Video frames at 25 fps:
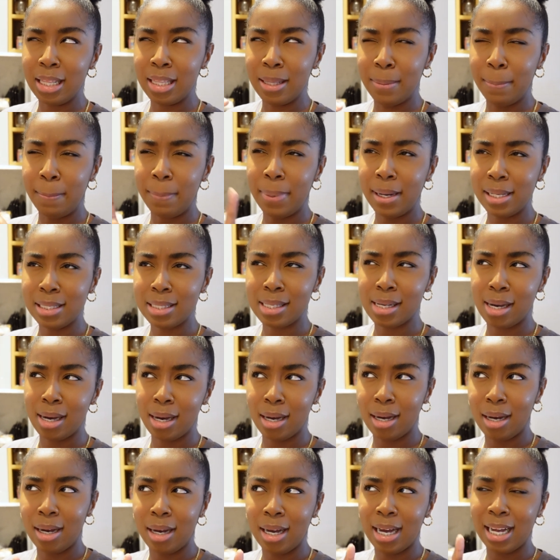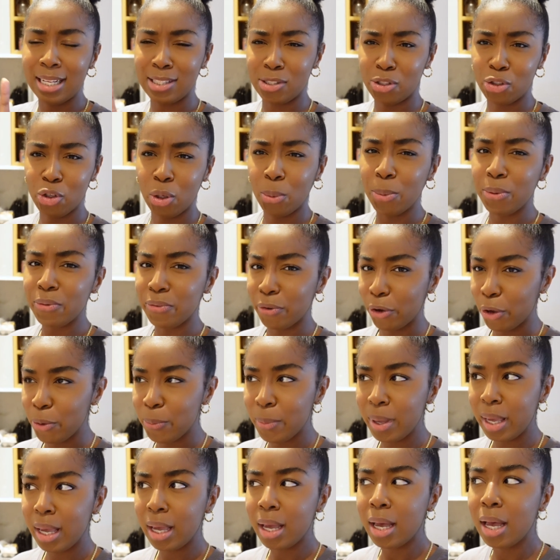the butter had stopped
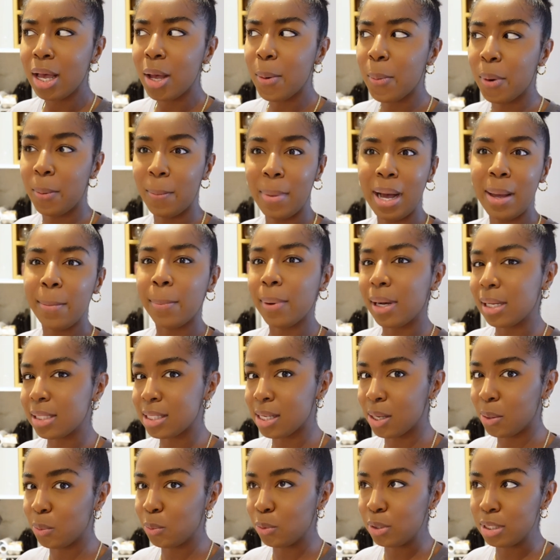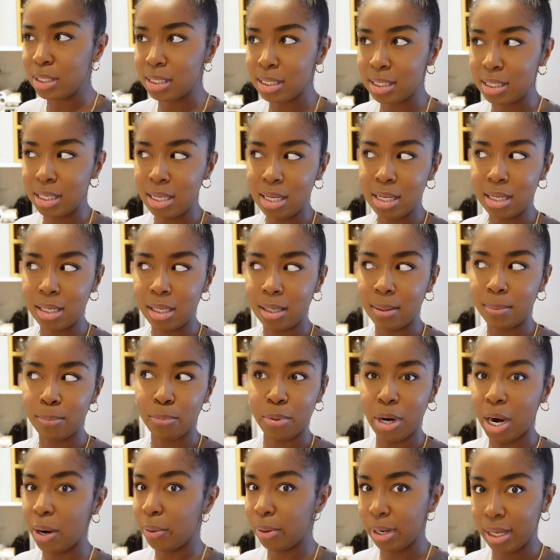foaming, but my butter was
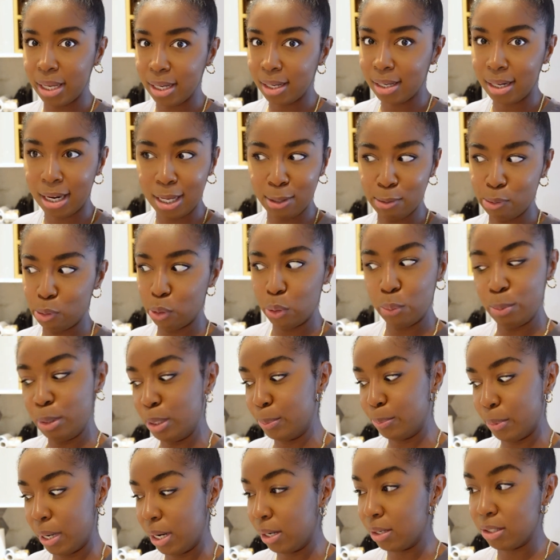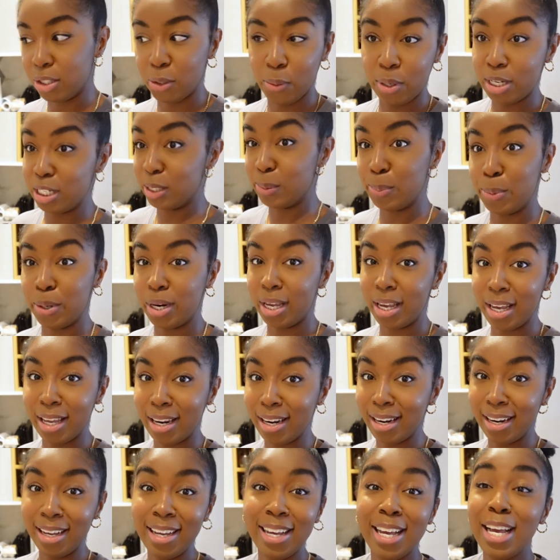browning, like it was almost brown, so I just put it
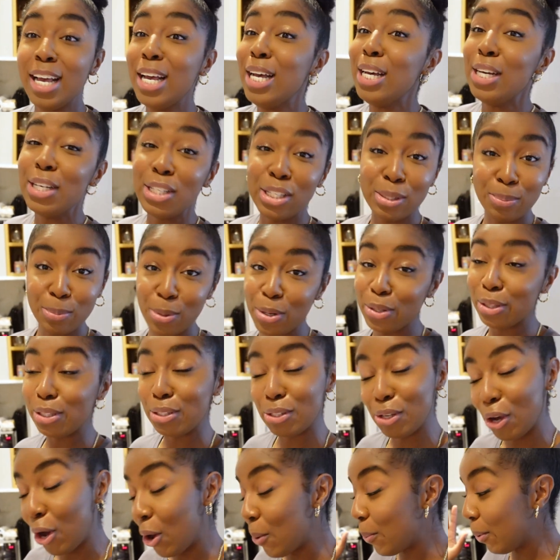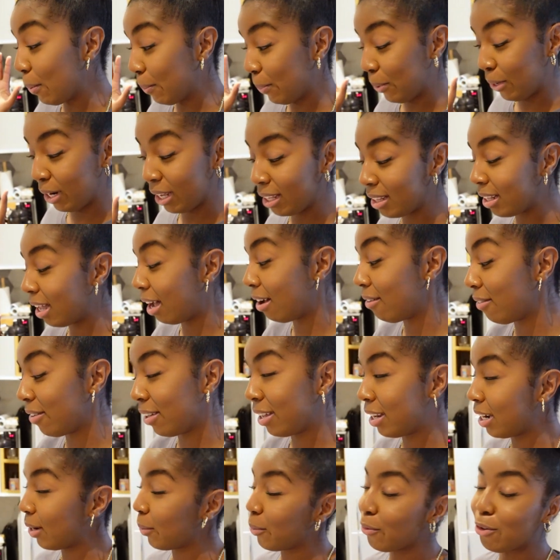in smooth top and put it in the
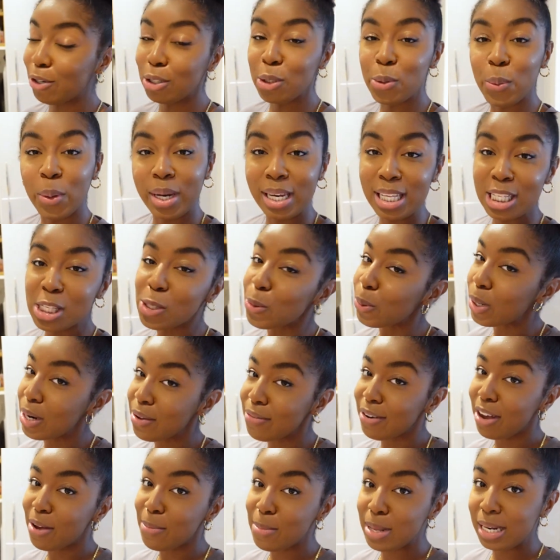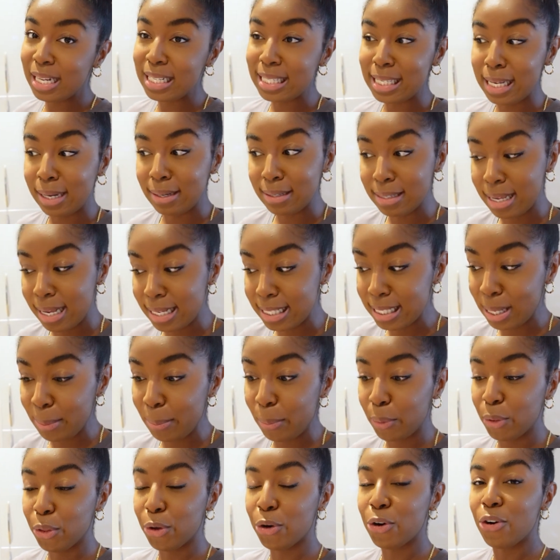oven. We've got 20 to 25 minutes now to
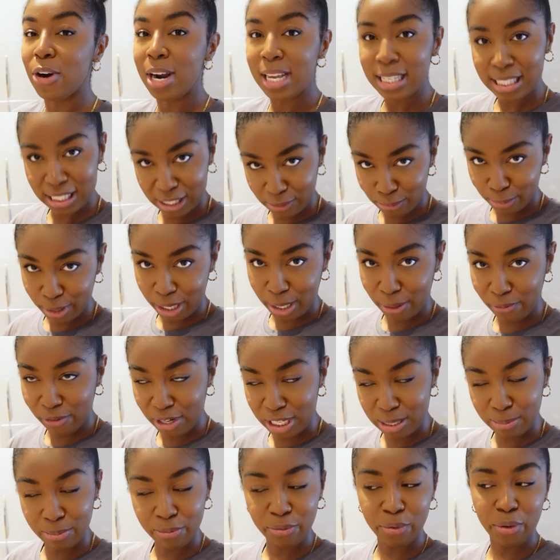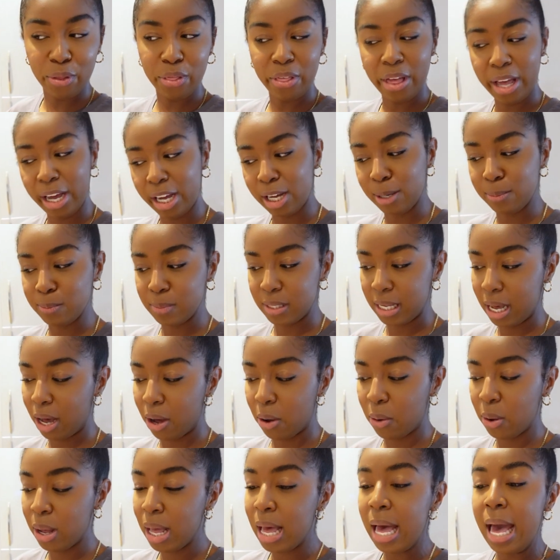assemble the rest of breakfast before that comes
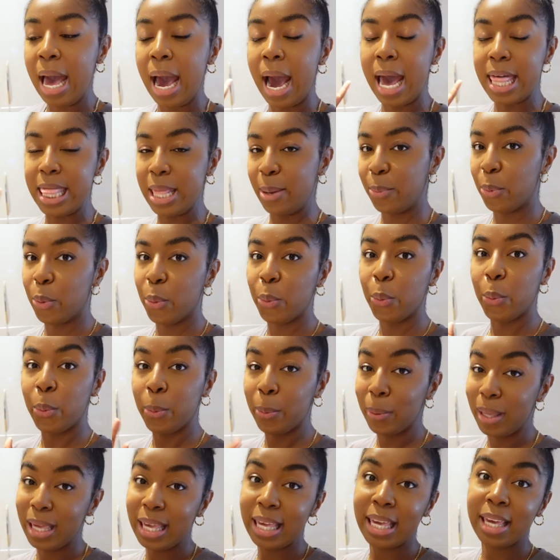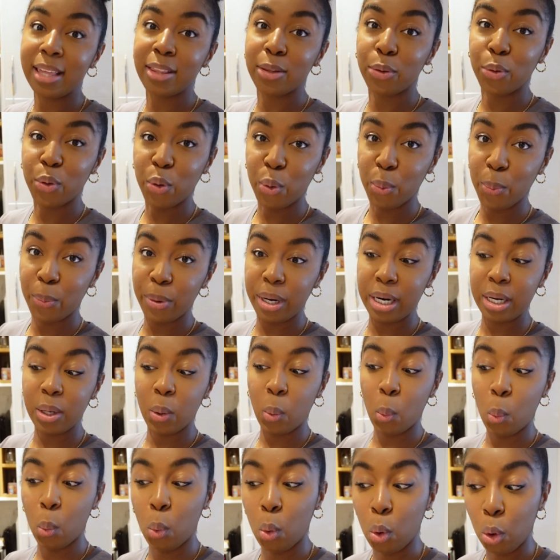out, and then we will be eating the
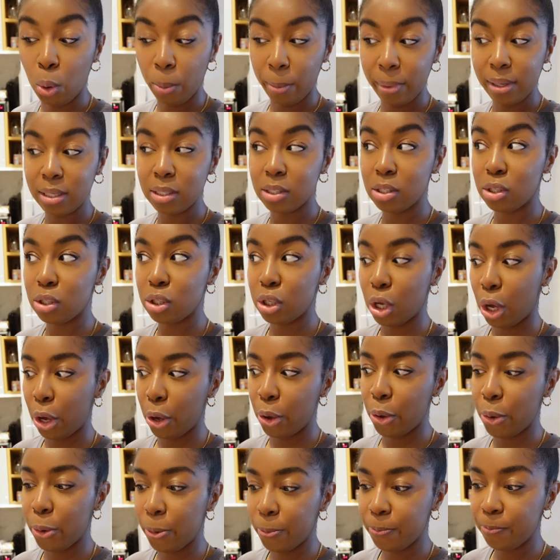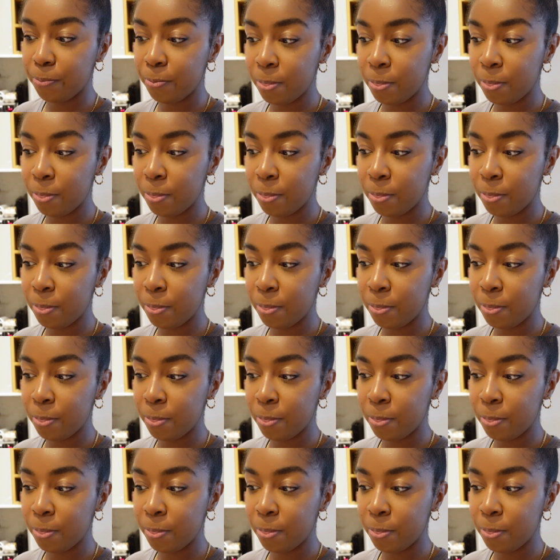cornbread warm. So